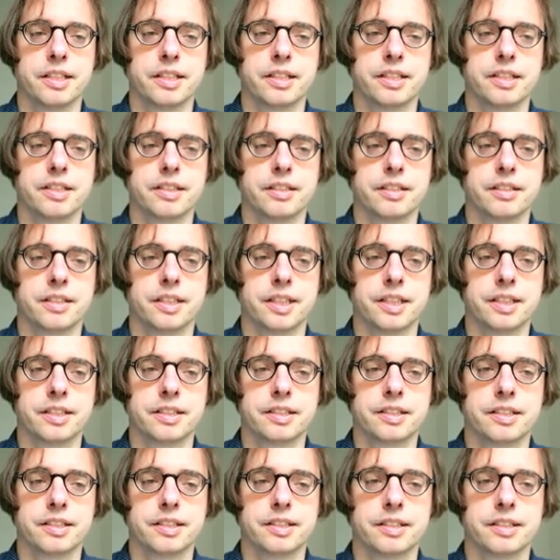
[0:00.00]

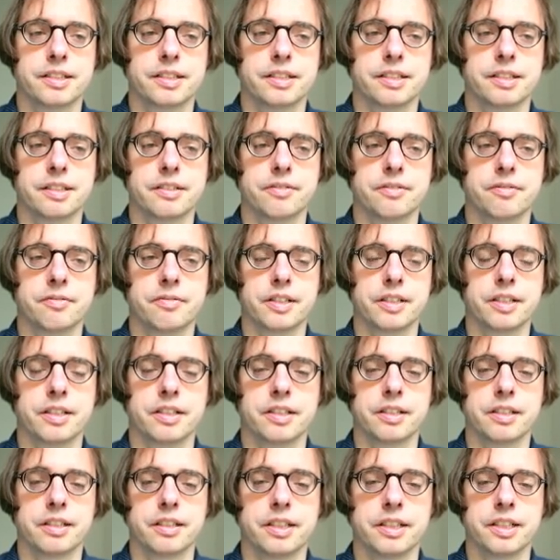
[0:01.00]
this
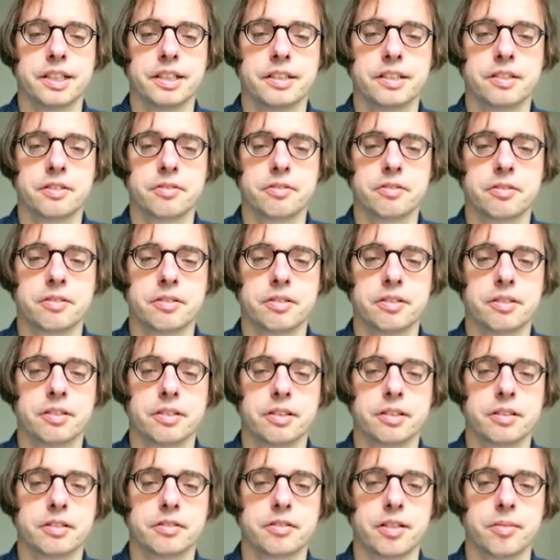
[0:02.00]
will lead to
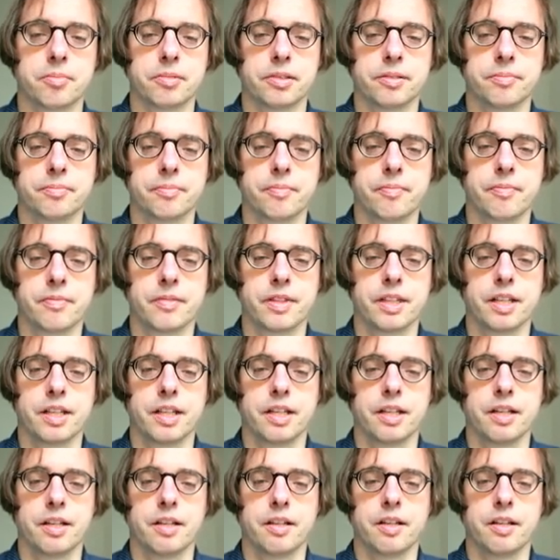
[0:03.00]
trouble,
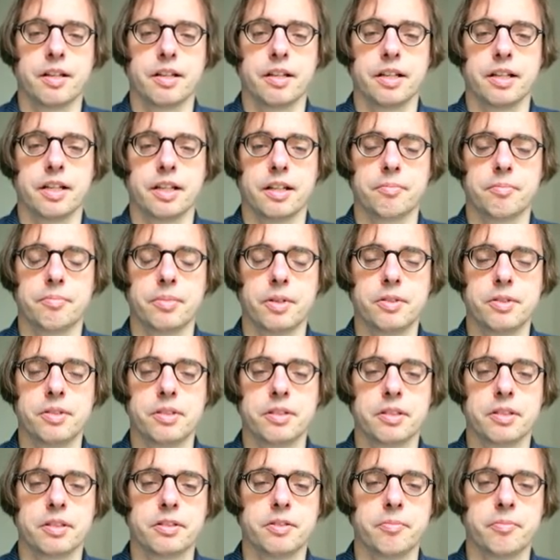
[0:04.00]
both
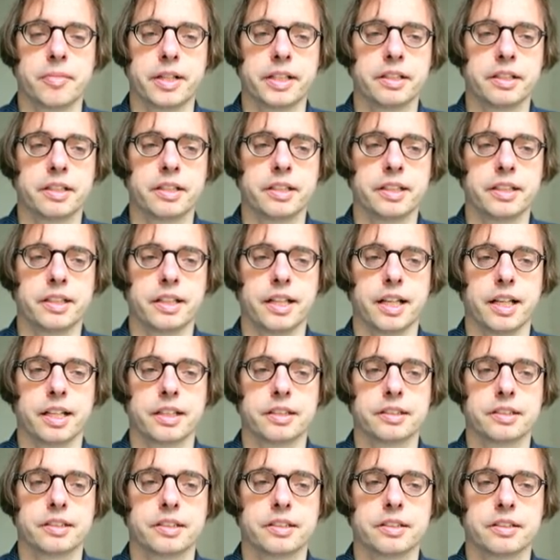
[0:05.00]
numerically
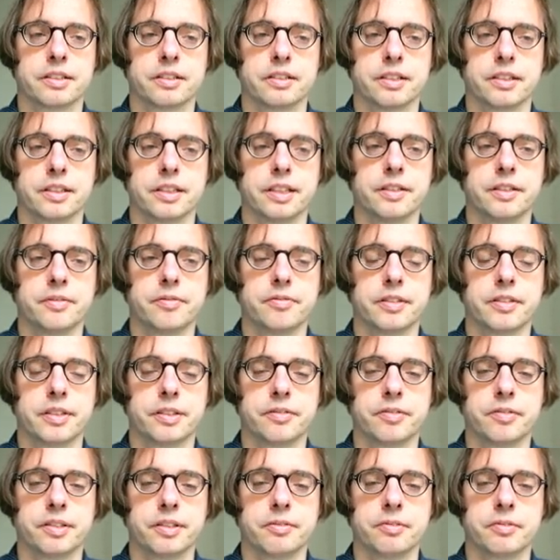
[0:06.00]
and even if
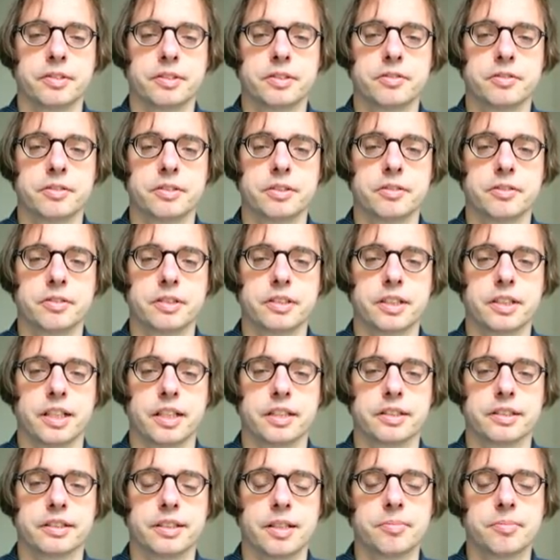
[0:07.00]
we could do it.
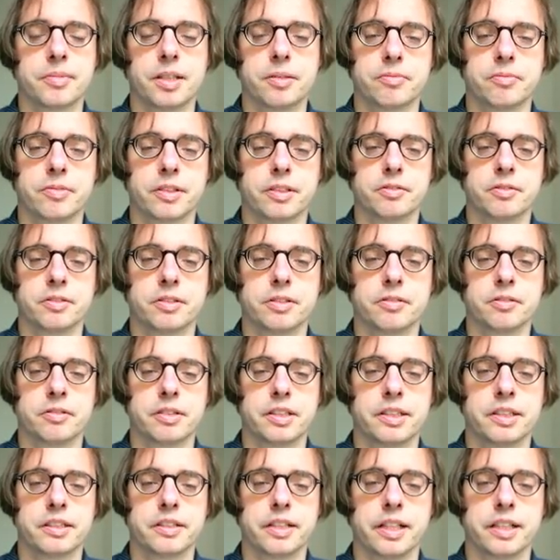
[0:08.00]
Sometimes we could do
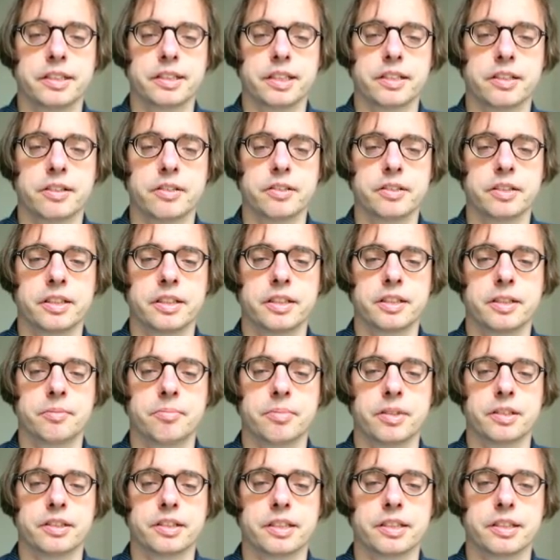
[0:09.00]
these things analytically,
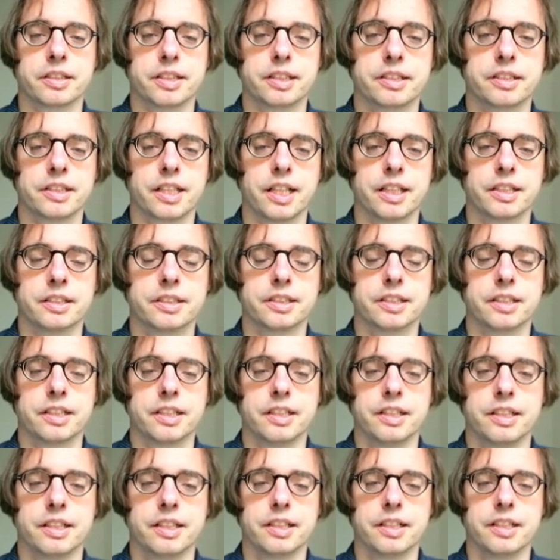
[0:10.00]
but in this case
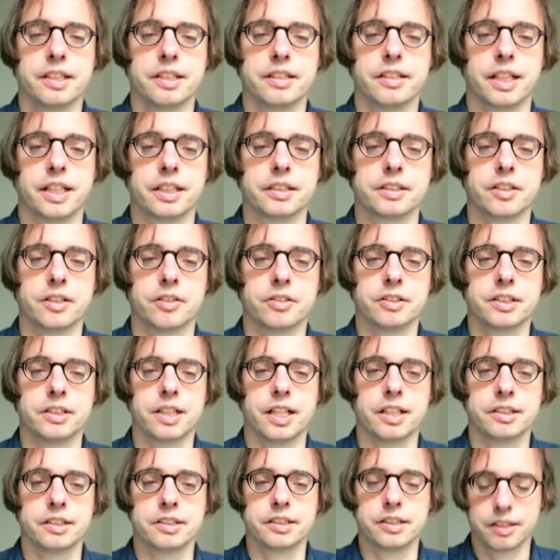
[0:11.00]
there's no
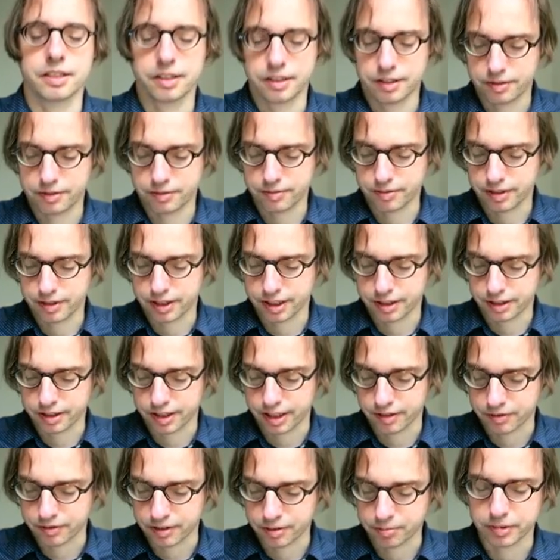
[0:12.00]
chance that there
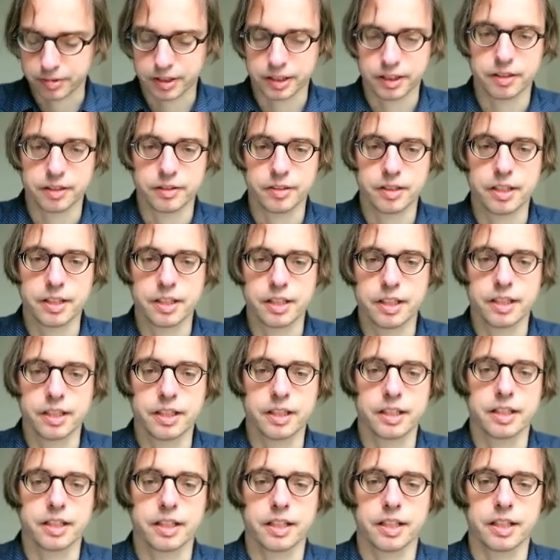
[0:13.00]
will be
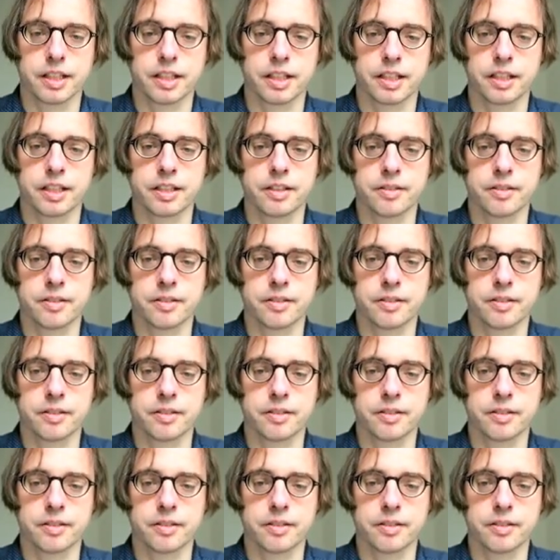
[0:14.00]
an